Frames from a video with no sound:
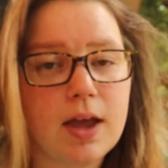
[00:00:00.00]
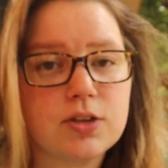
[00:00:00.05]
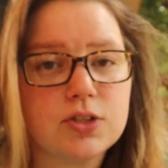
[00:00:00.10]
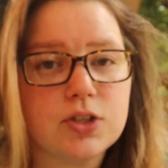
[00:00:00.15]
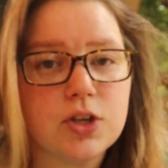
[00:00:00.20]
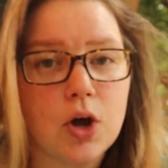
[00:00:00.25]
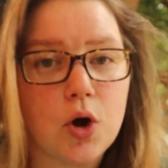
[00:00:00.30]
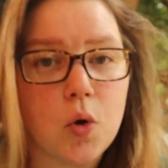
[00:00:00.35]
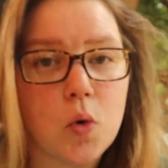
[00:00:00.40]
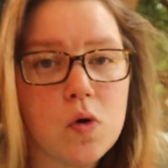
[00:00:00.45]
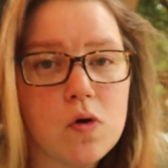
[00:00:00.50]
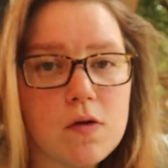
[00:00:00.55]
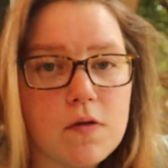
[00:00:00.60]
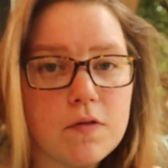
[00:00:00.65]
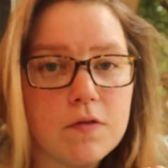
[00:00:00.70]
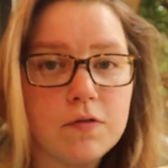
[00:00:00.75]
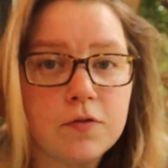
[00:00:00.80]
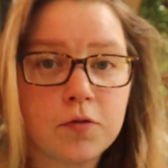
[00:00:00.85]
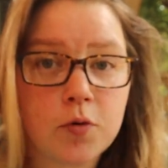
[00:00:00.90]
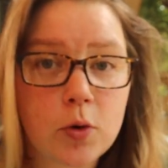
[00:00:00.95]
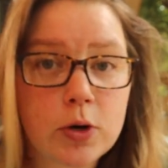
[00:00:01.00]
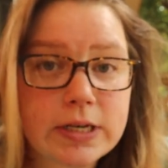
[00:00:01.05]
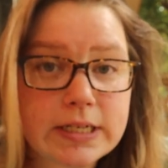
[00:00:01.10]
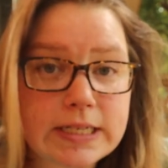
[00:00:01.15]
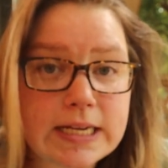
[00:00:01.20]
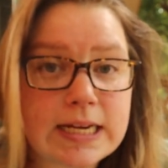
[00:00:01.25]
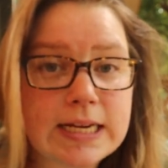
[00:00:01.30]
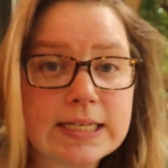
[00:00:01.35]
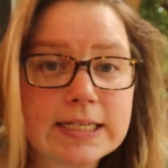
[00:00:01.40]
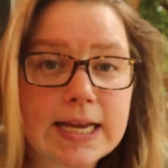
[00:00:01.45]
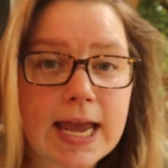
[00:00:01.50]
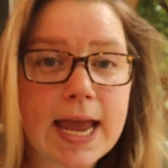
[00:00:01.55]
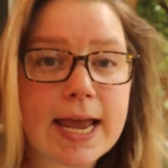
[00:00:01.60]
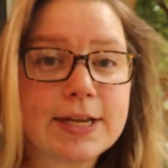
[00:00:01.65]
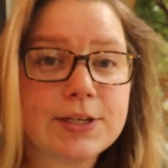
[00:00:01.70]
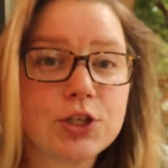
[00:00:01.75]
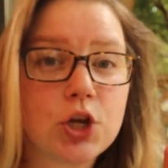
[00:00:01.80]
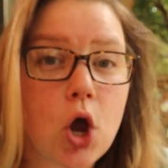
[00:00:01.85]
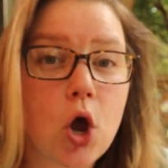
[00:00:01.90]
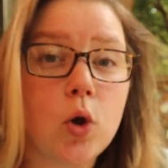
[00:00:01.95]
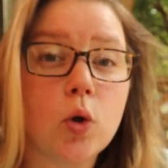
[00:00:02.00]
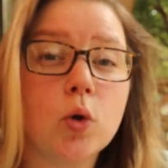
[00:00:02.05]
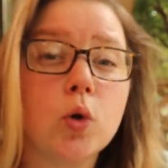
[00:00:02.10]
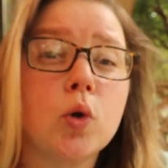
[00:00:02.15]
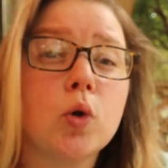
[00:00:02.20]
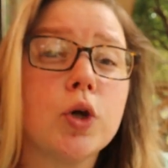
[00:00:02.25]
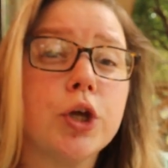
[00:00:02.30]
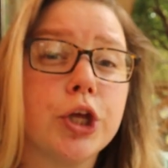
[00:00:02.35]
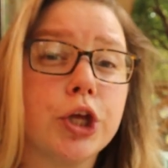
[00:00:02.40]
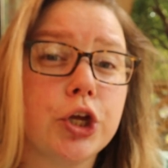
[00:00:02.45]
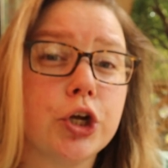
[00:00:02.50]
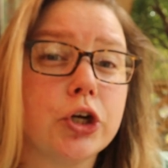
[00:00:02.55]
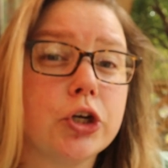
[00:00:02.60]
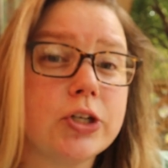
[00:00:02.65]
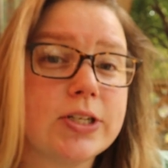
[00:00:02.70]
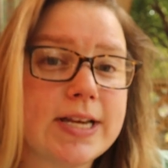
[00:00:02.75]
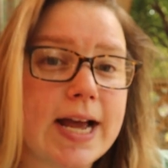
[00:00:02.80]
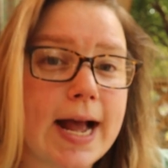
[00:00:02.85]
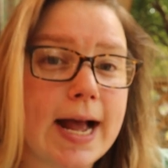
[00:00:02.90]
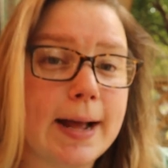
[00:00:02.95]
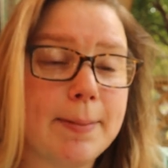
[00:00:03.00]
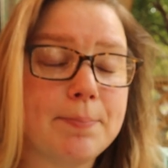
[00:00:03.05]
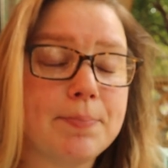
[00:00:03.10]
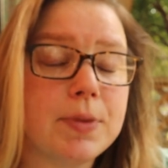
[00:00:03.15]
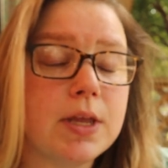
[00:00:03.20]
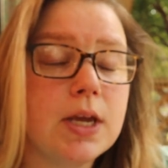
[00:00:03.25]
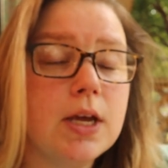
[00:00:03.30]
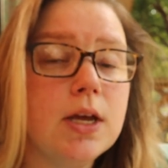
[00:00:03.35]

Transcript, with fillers: So 14 day total cure time